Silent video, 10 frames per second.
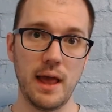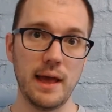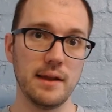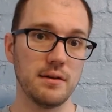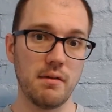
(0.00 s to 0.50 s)

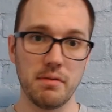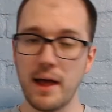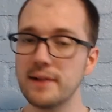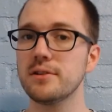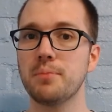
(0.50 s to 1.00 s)
And
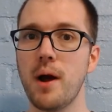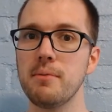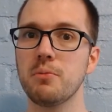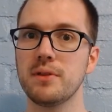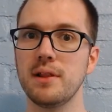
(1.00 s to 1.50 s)
that's the
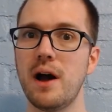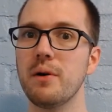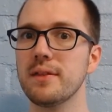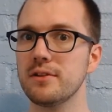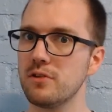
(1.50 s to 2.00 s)
problem with
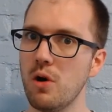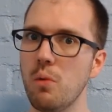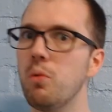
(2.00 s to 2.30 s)
allowing this